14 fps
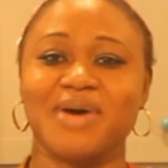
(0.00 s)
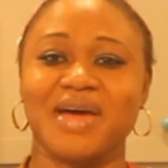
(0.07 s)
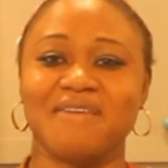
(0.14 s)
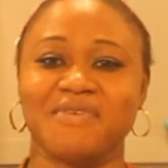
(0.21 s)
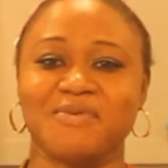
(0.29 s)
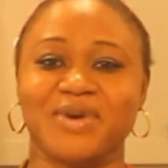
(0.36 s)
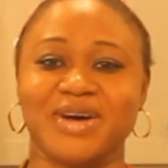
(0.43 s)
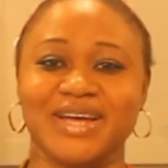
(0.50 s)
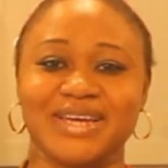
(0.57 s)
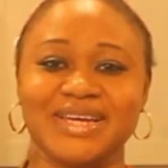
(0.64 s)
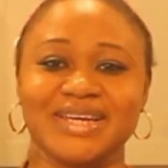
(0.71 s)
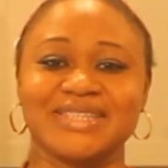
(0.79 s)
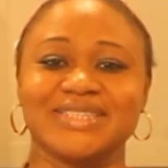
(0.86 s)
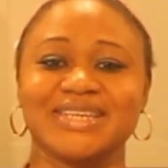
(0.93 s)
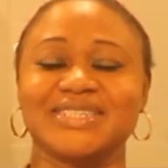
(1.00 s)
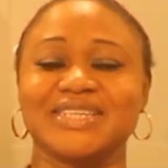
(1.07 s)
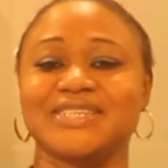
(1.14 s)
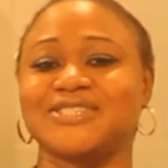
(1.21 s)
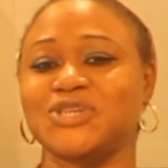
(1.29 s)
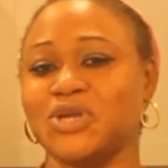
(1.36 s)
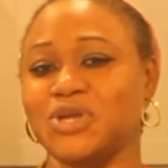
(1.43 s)
everyone, this
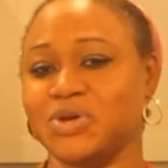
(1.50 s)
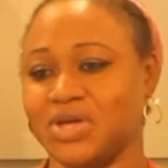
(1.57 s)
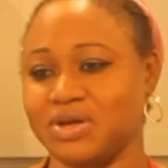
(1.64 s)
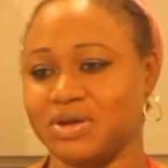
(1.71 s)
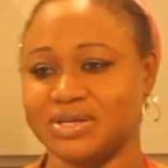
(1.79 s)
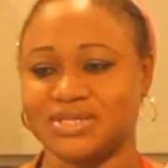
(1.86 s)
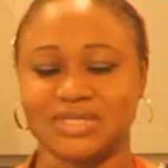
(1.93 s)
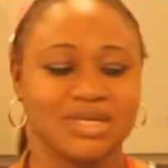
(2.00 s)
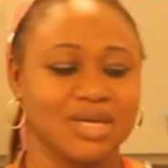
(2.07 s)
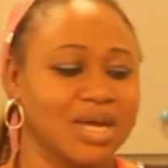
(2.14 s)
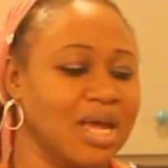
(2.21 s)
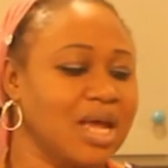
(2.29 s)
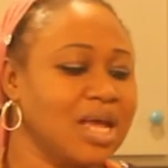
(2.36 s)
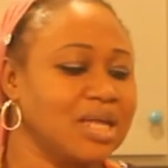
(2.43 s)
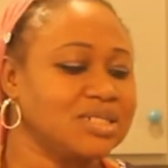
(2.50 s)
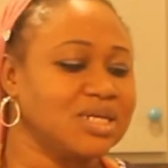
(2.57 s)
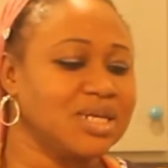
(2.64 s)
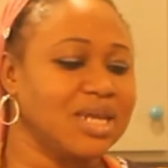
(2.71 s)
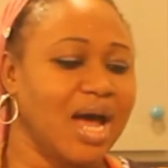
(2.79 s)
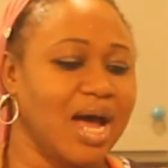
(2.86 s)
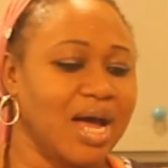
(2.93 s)
is Tolu Cooks.
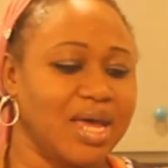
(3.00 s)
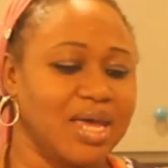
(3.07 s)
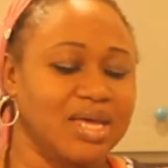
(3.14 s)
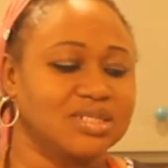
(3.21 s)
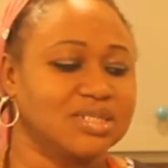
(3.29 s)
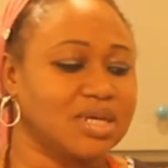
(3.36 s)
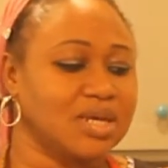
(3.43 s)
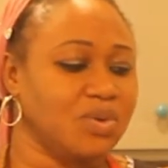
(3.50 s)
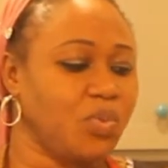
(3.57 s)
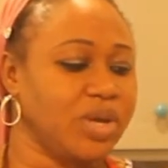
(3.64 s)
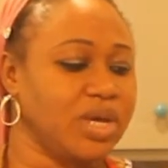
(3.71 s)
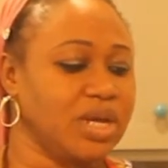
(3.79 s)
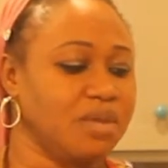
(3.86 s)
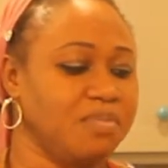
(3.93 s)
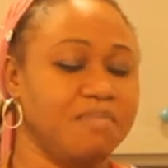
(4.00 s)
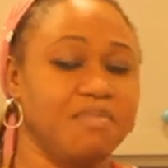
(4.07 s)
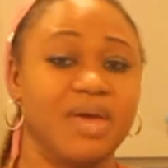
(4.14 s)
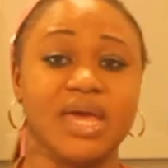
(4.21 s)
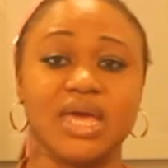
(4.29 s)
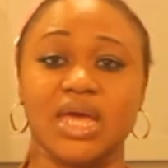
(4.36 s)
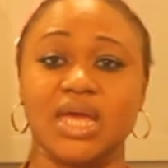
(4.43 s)
Tonight we're gonna be
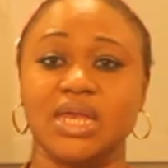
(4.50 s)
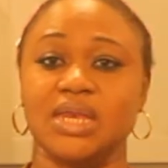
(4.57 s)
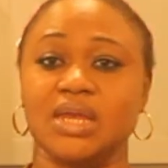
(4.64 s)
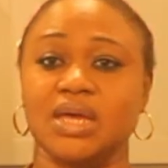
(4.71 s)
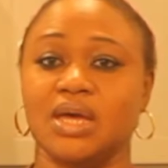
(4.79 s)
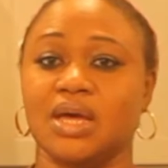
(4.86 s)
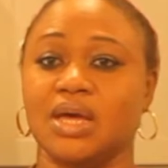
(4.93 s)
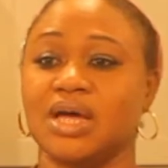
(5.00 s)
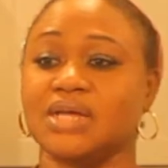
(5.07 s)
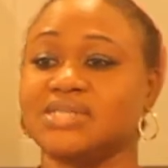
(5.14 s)
making a